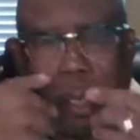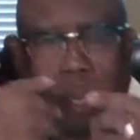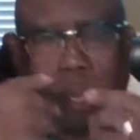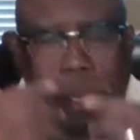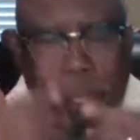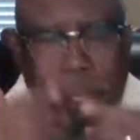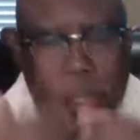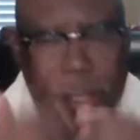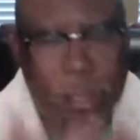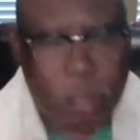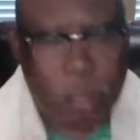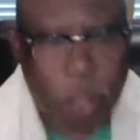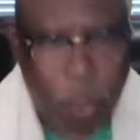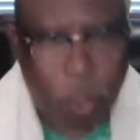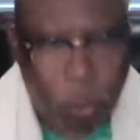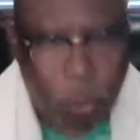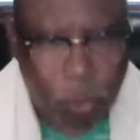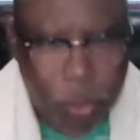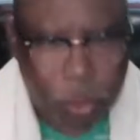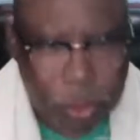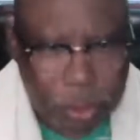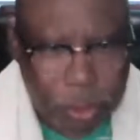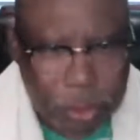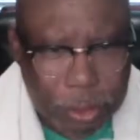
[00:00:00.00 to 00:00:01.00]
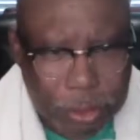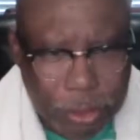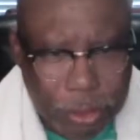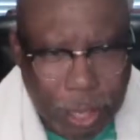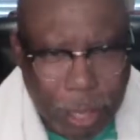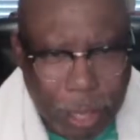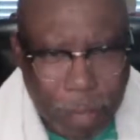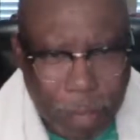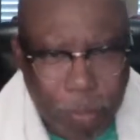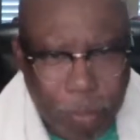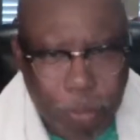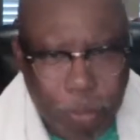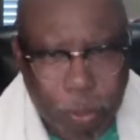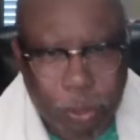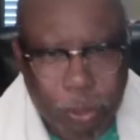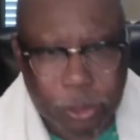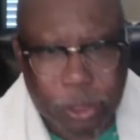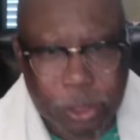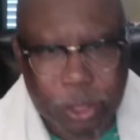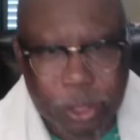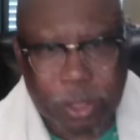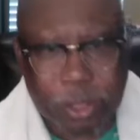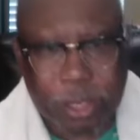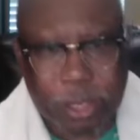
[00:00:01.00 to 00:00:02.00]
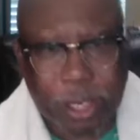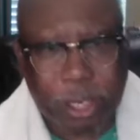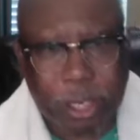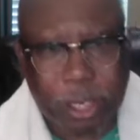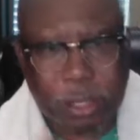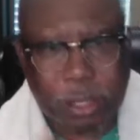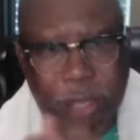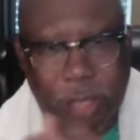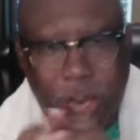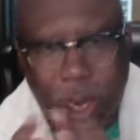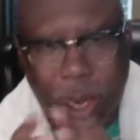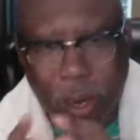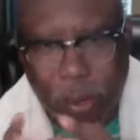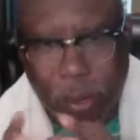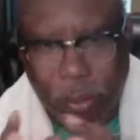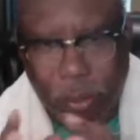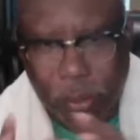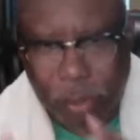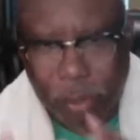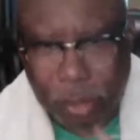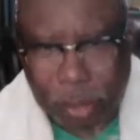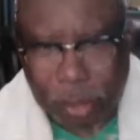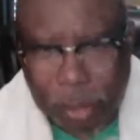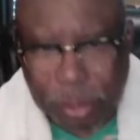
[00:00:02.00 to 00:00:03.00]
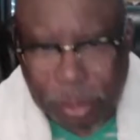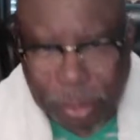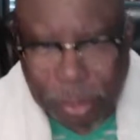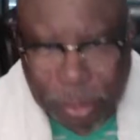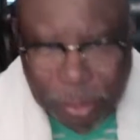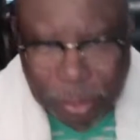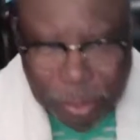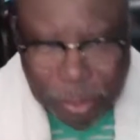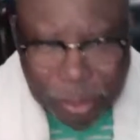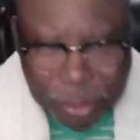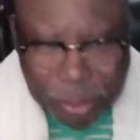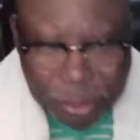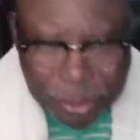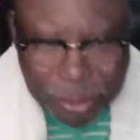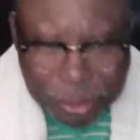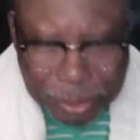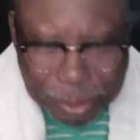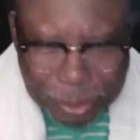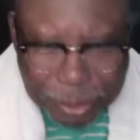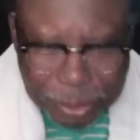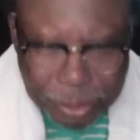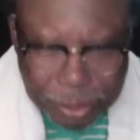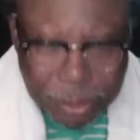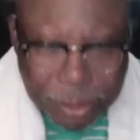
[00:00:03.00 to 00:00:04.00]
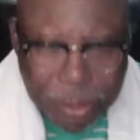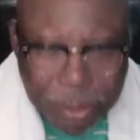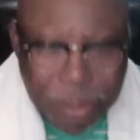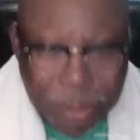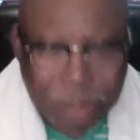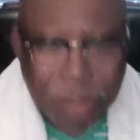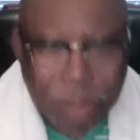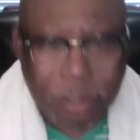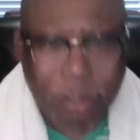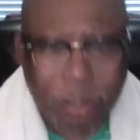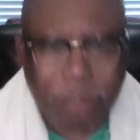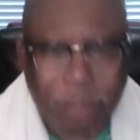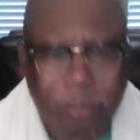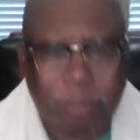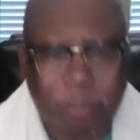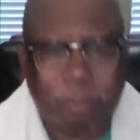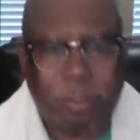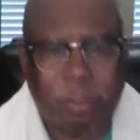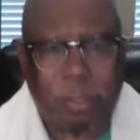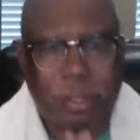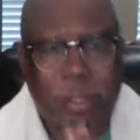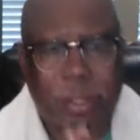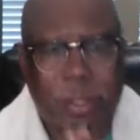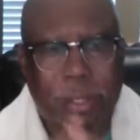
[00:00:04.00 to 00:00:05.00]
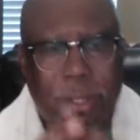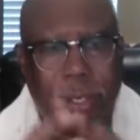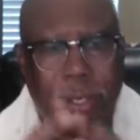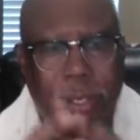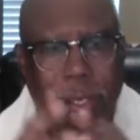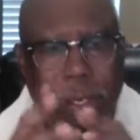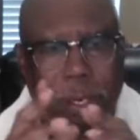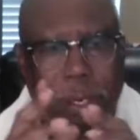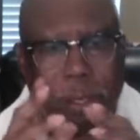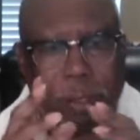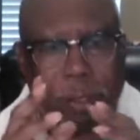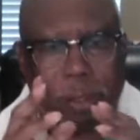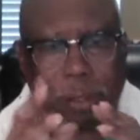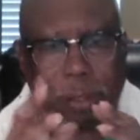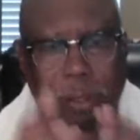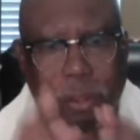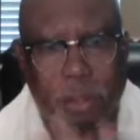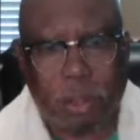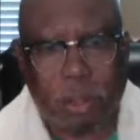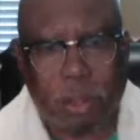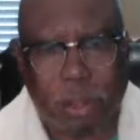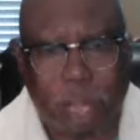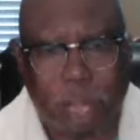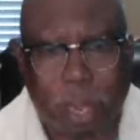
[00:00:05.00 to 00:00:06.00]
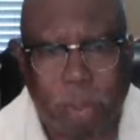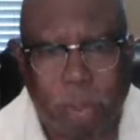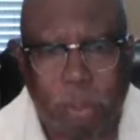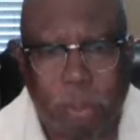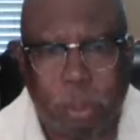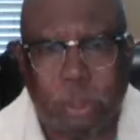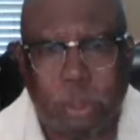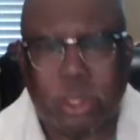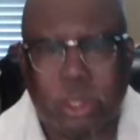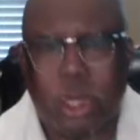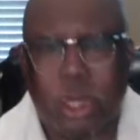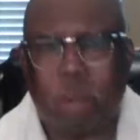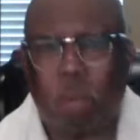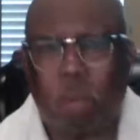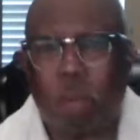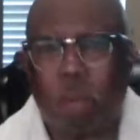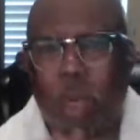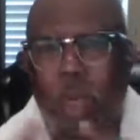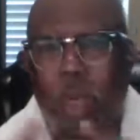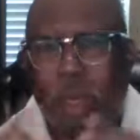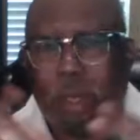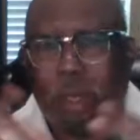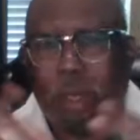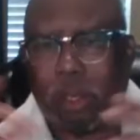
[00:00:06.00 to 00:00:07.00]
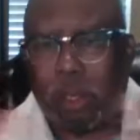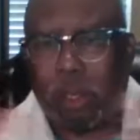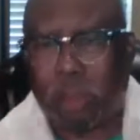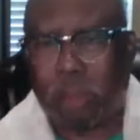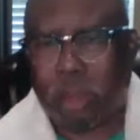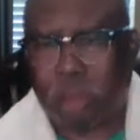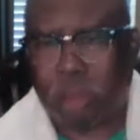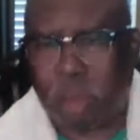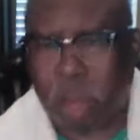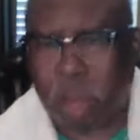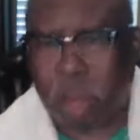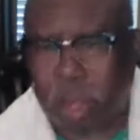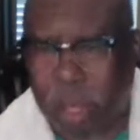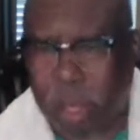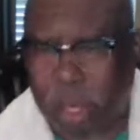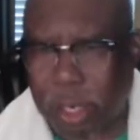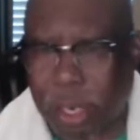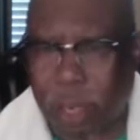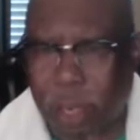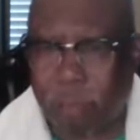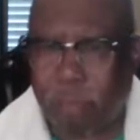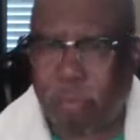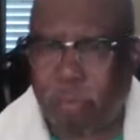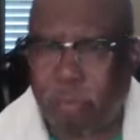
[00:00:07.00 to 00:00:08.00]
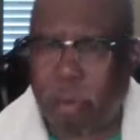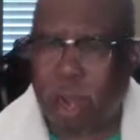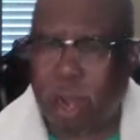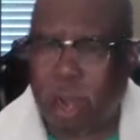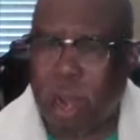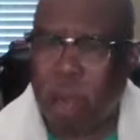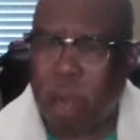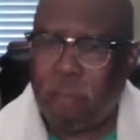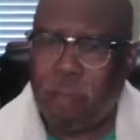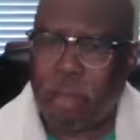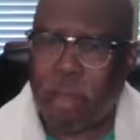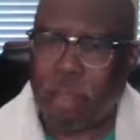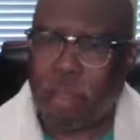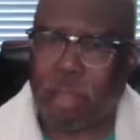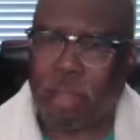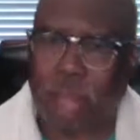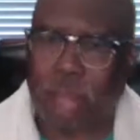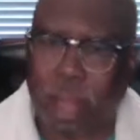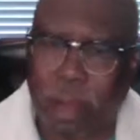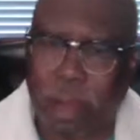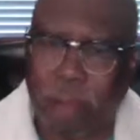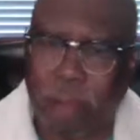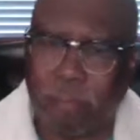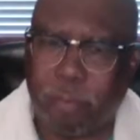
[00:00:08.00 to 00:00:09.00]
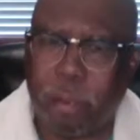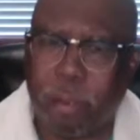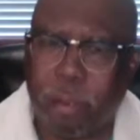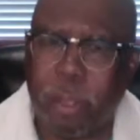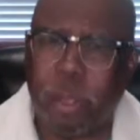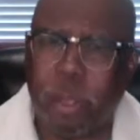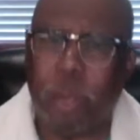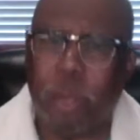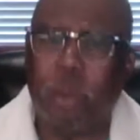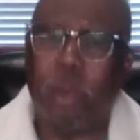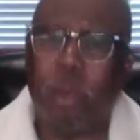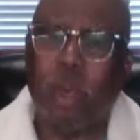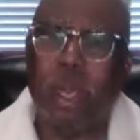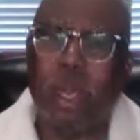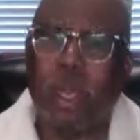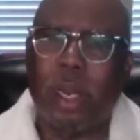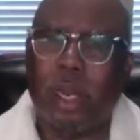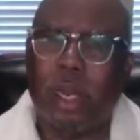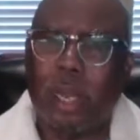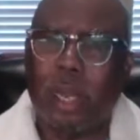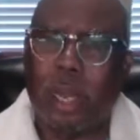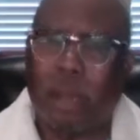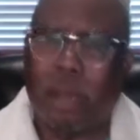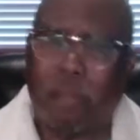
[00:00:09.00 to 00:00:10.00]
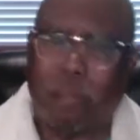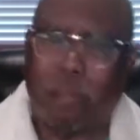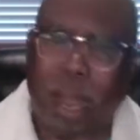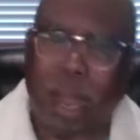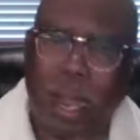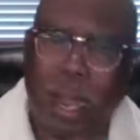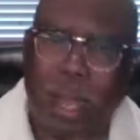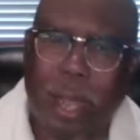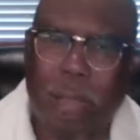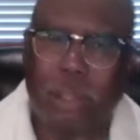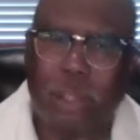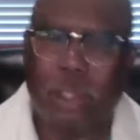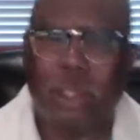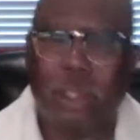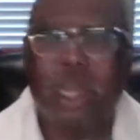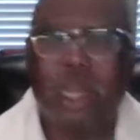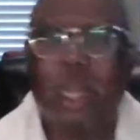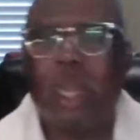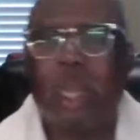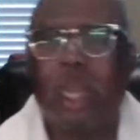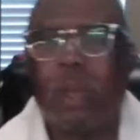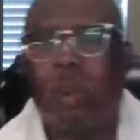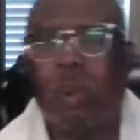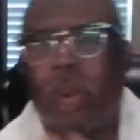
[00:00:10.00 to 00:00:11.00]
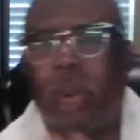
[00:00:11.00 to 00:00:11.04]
he told the disciples, he said, y'all, uh, the disciples said, we done left everything for you. We done left houses. We